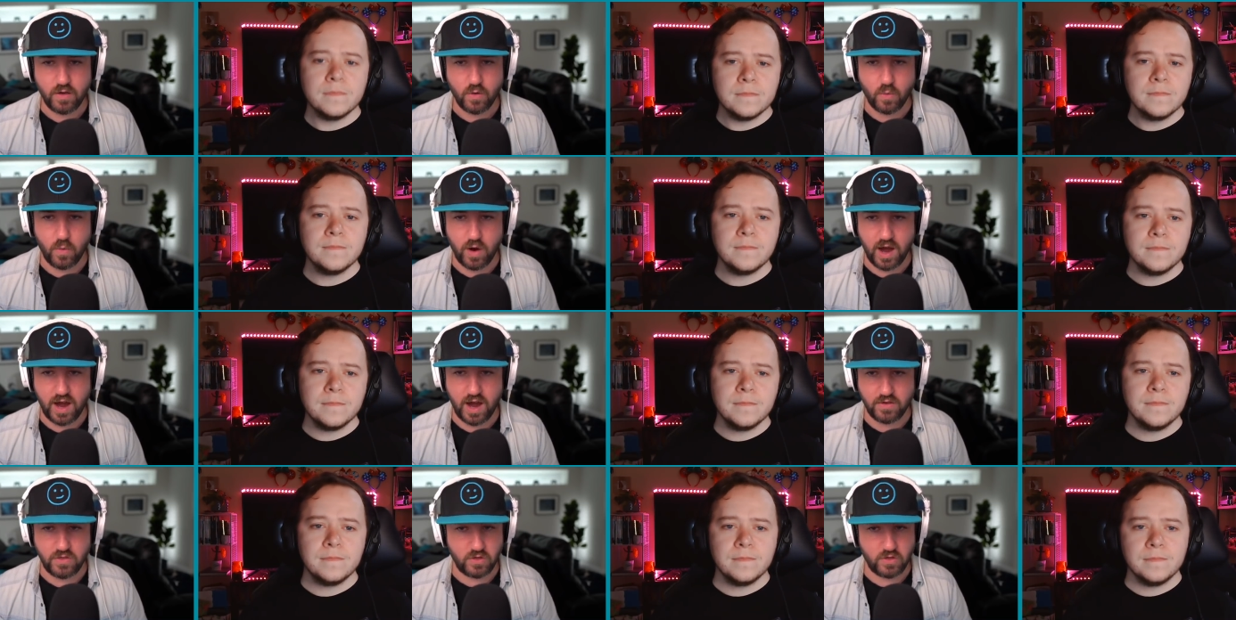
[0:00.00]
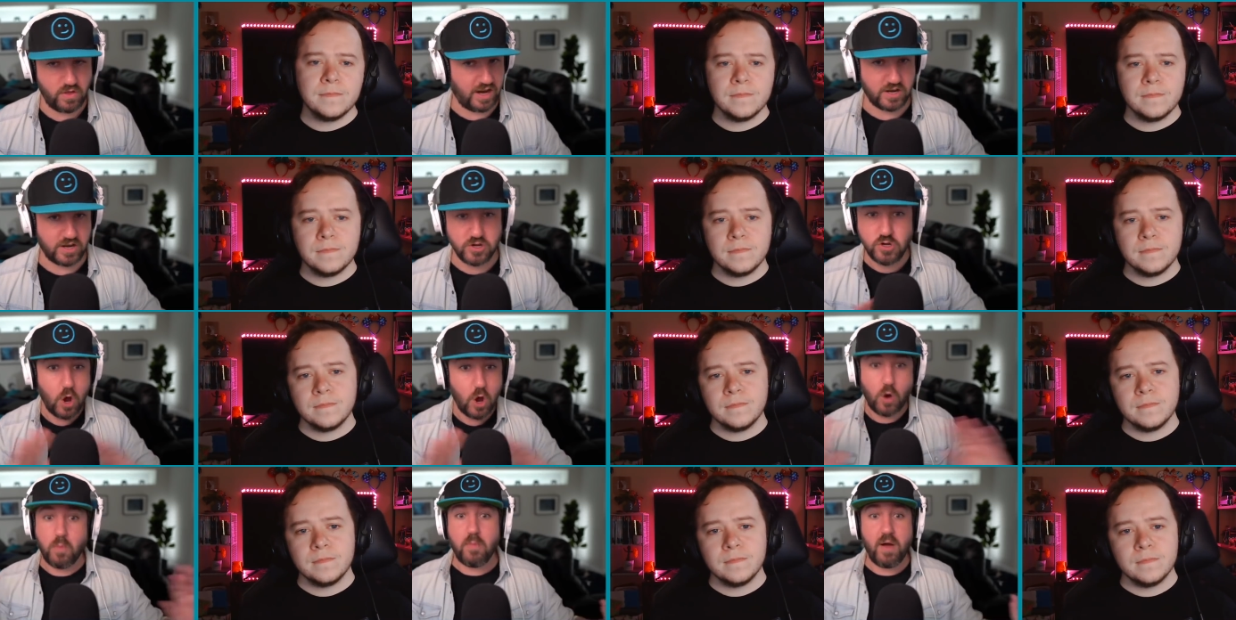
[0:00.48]
Speaker 1: where they're
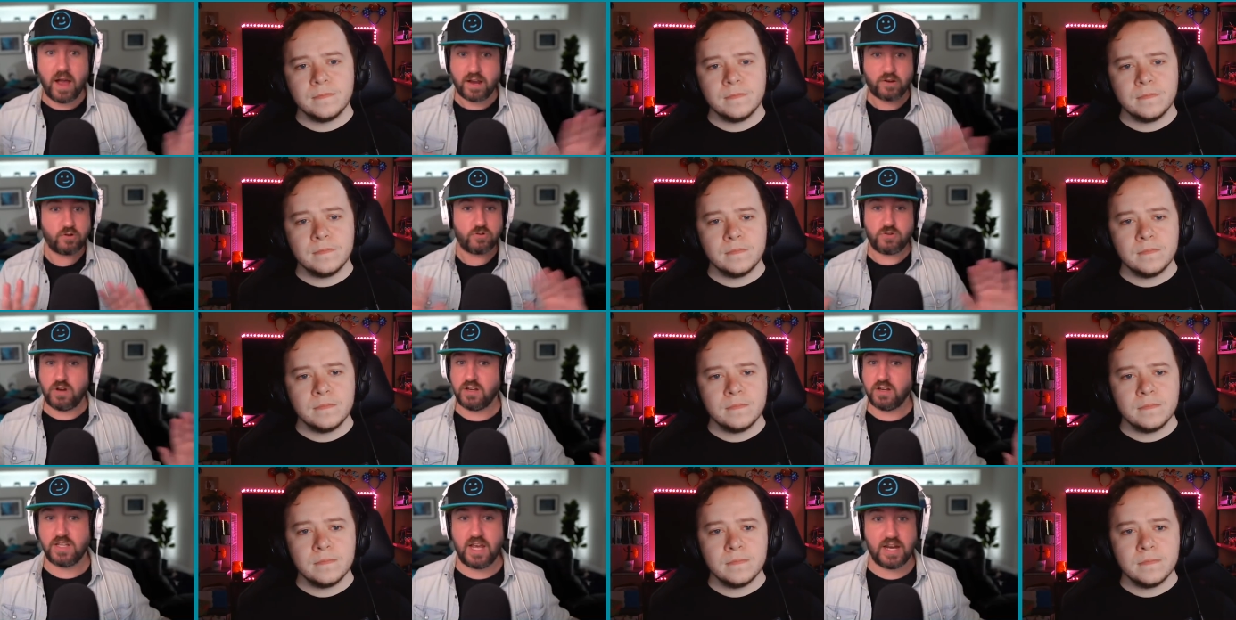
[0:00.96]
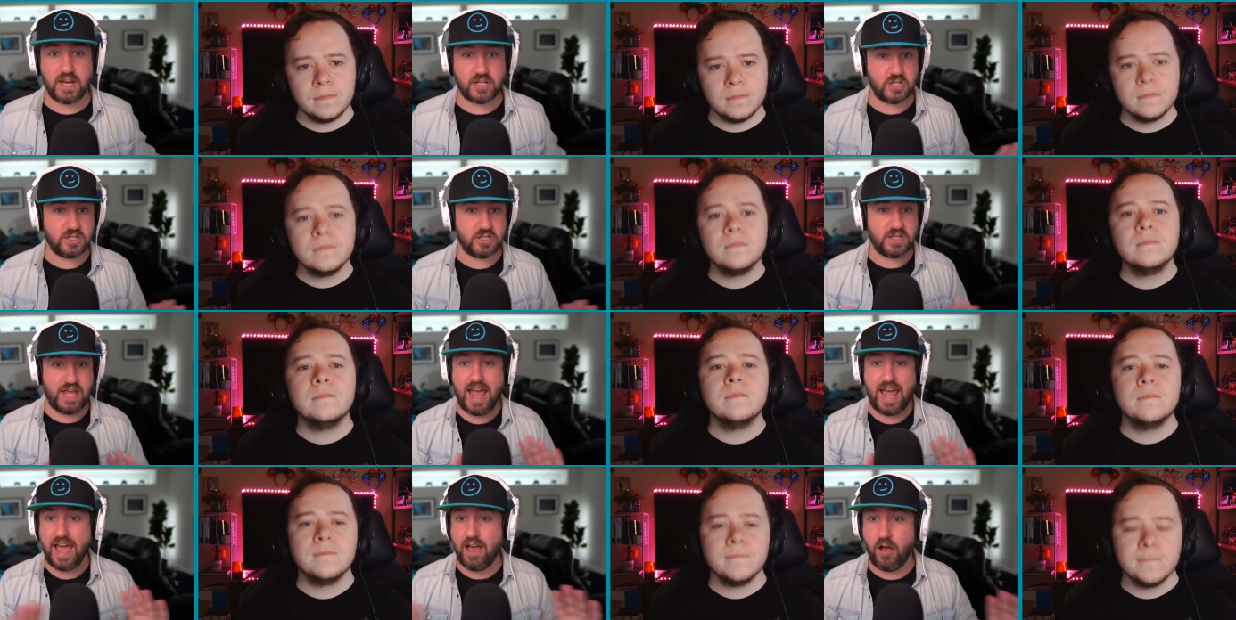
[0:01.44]
like, no
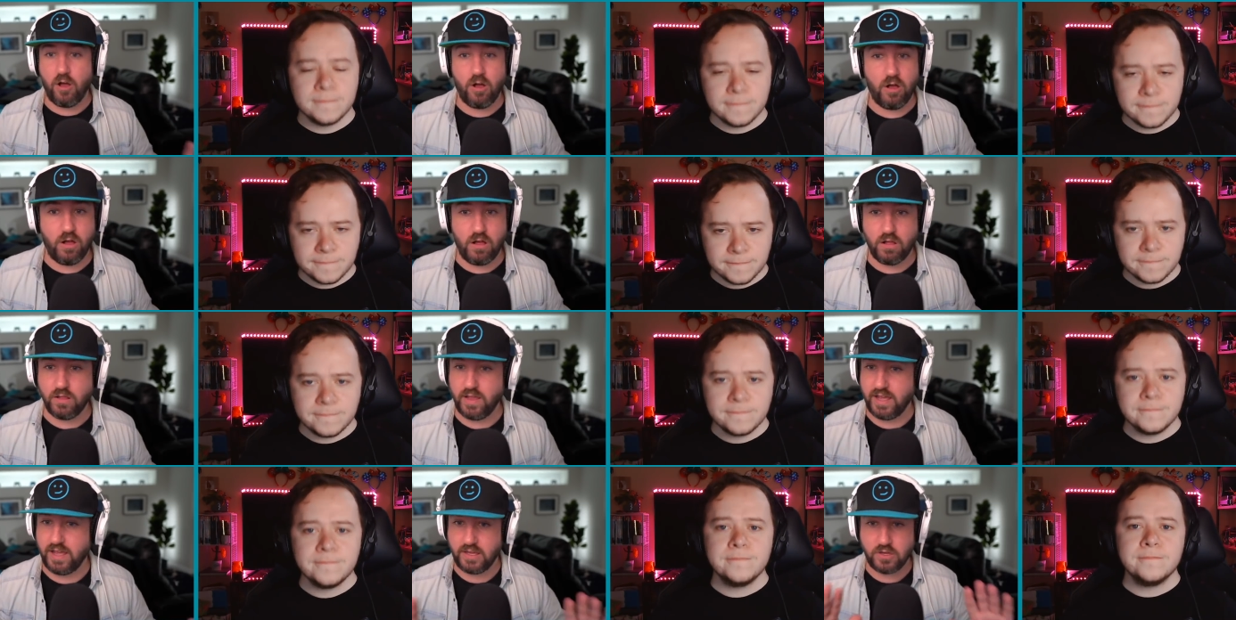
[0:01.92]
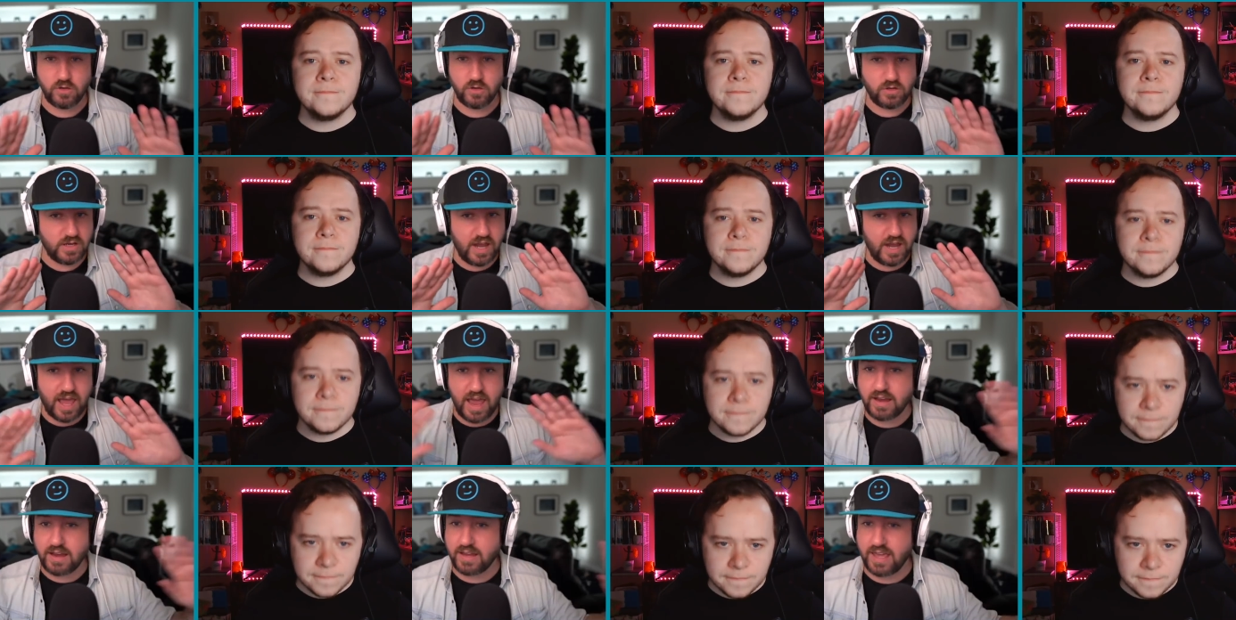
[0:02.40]
microtransactions at all. Like you
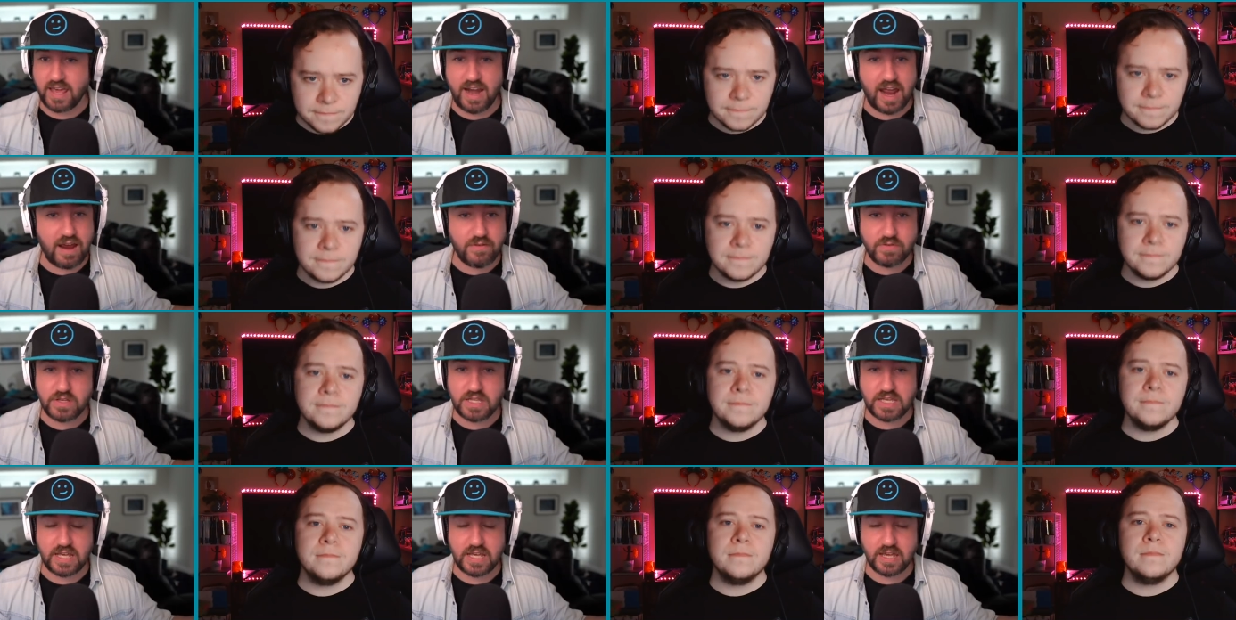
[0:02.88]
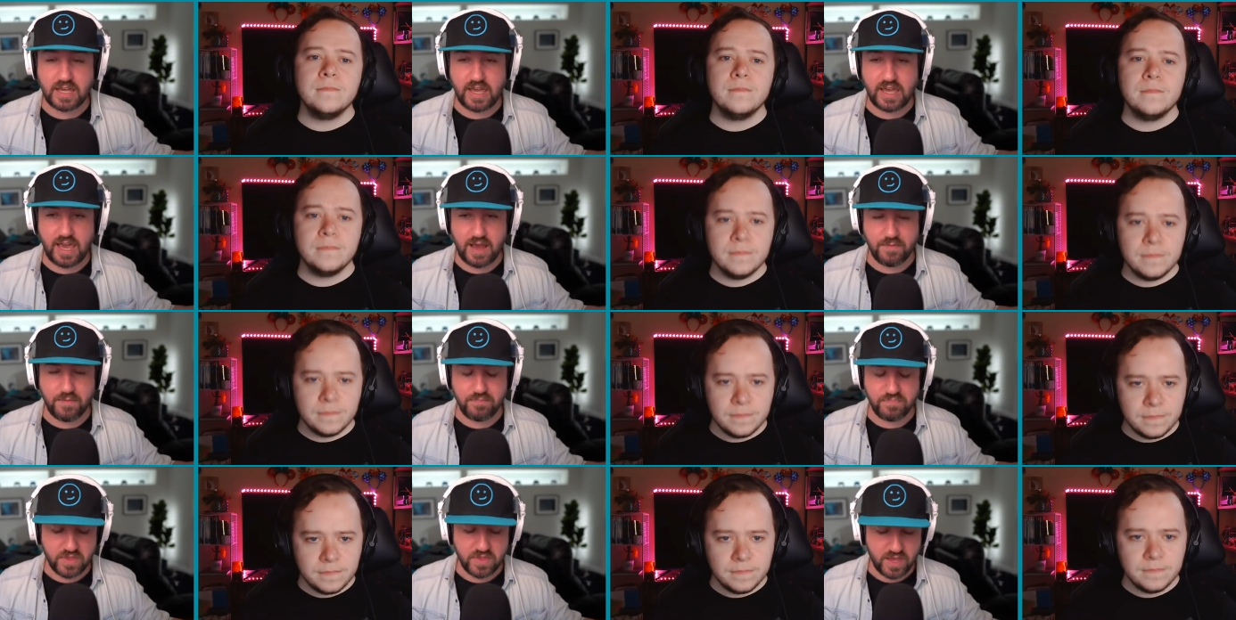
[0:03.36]
can get everything in
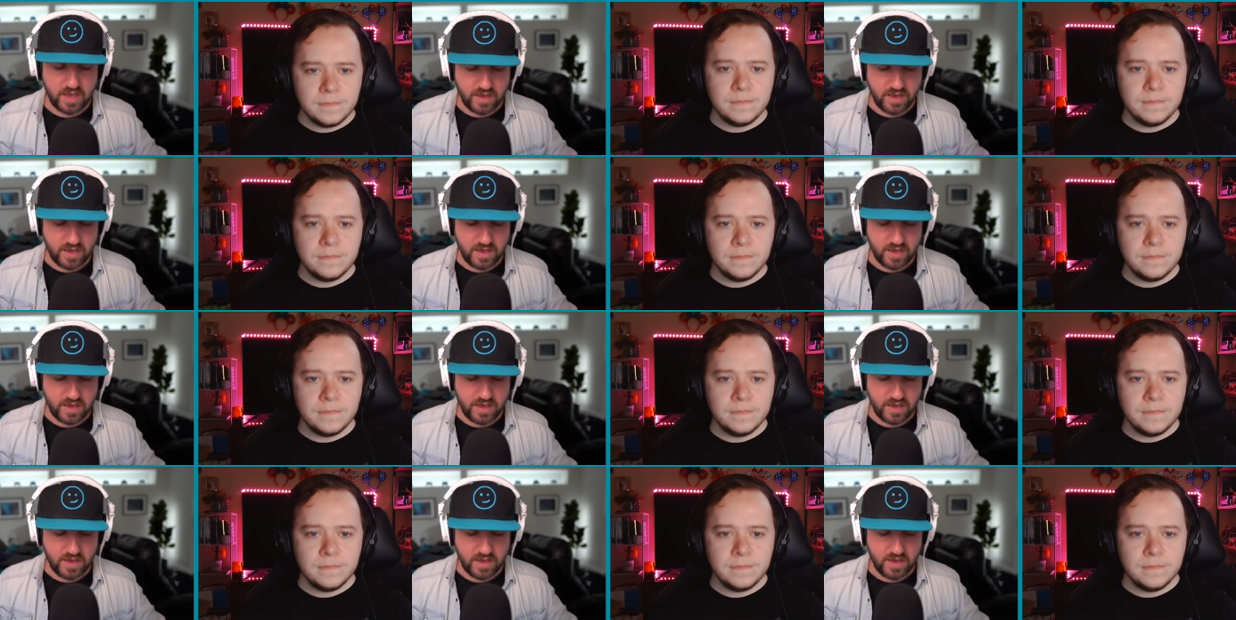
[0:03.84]
game.